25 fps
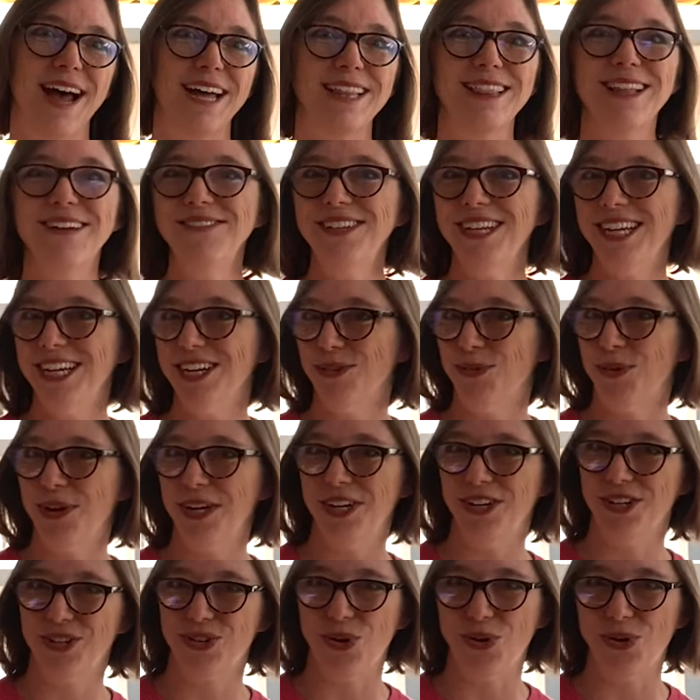I'd love to hear what
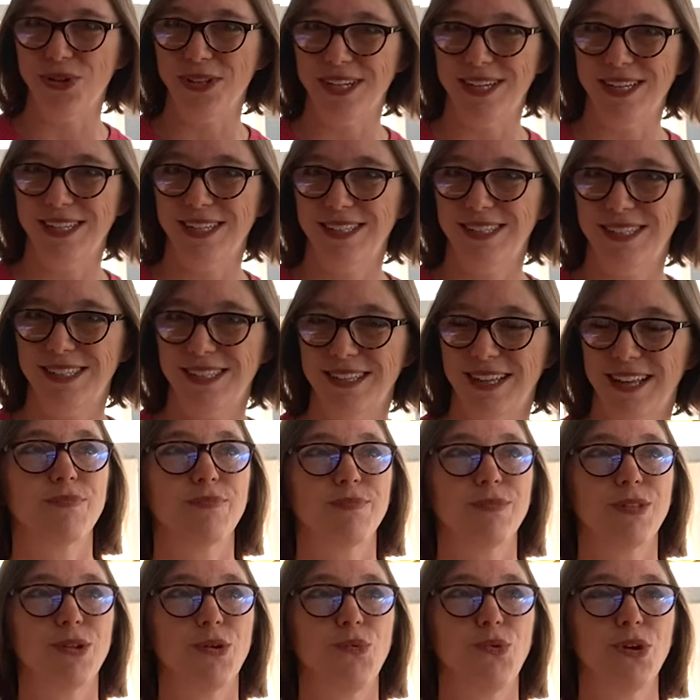your goal is.
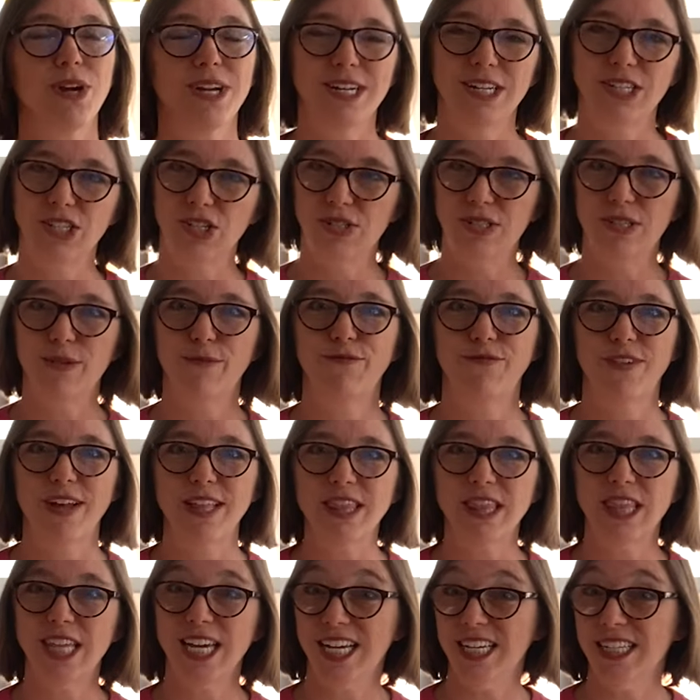We're going to do some fun
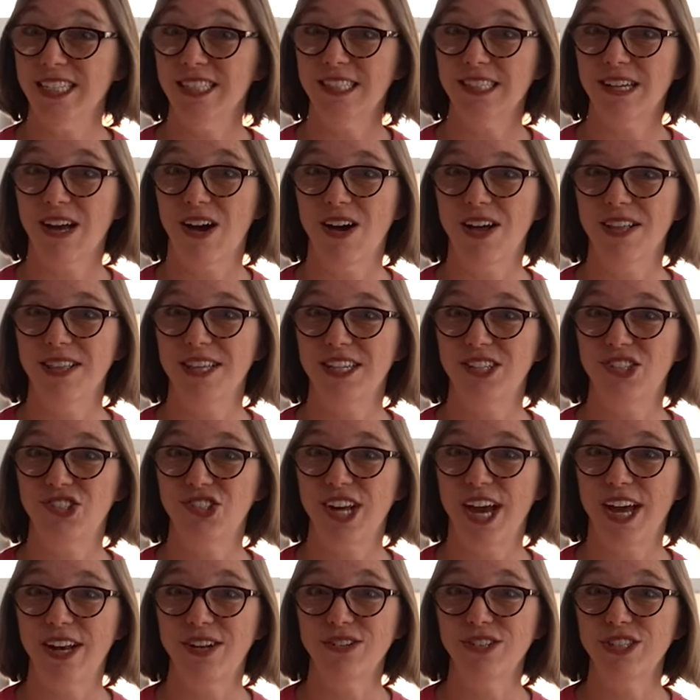things on this
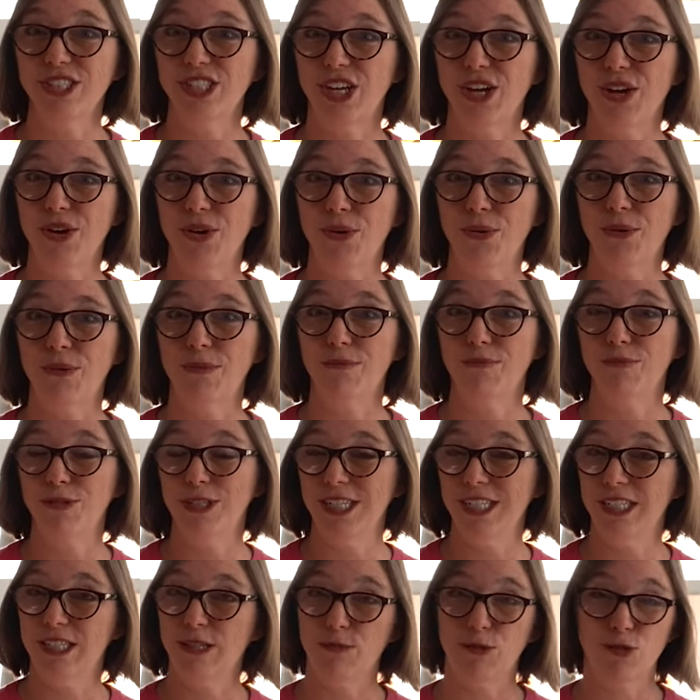channel, so
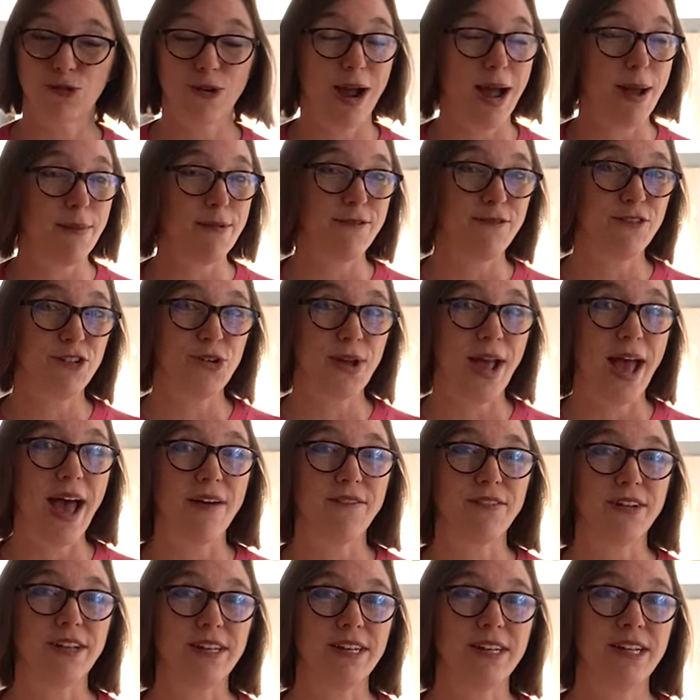please subscribe if you
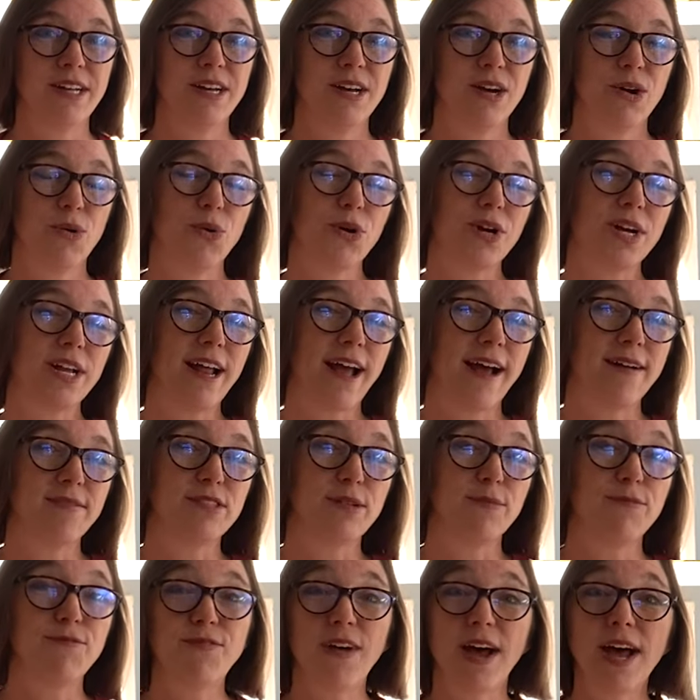haven't. We're going to have
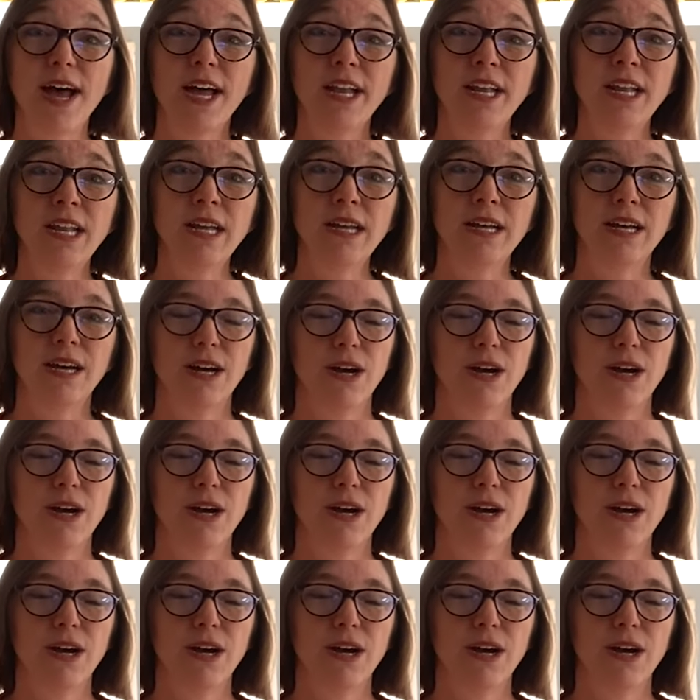some fun.